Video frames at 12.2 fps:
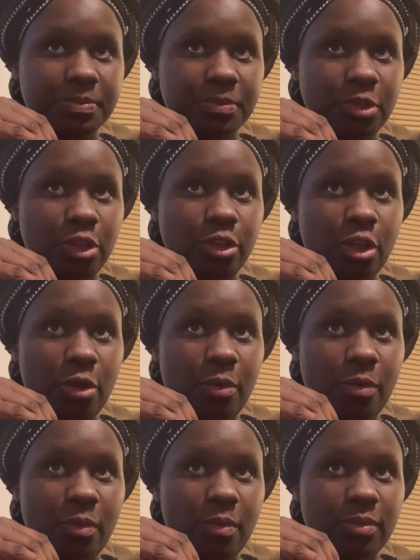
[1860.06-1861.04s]
you know,
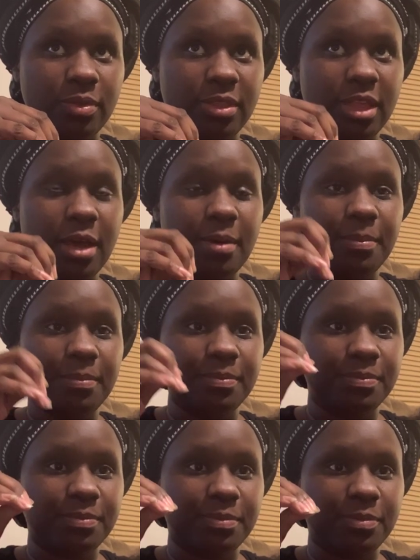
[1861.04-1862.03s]
them,
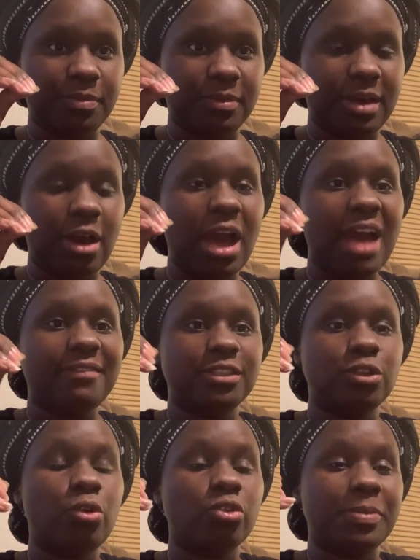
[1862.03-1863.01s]
without having to
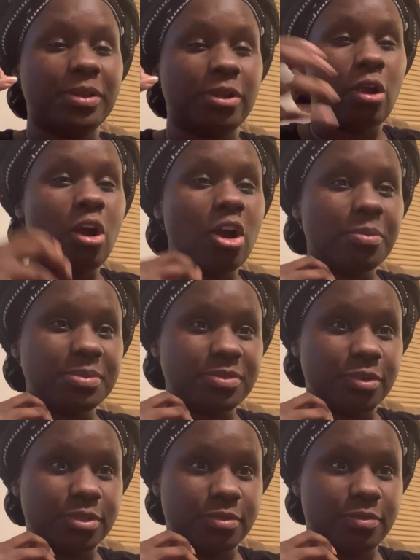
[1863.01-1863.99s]
hold them in arms
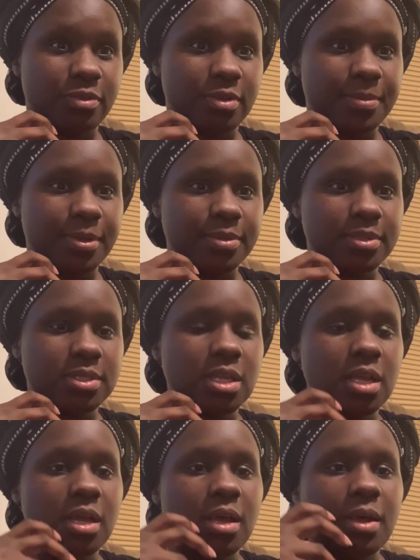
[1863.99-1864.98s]
first and foremost,
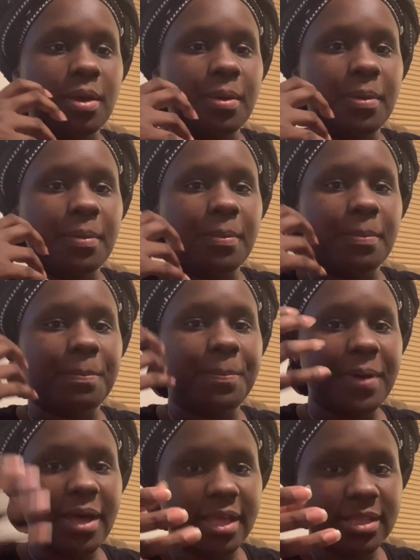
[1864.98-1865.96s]

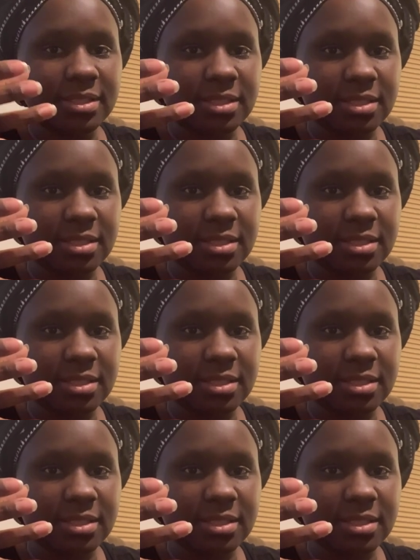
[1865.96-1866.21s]
but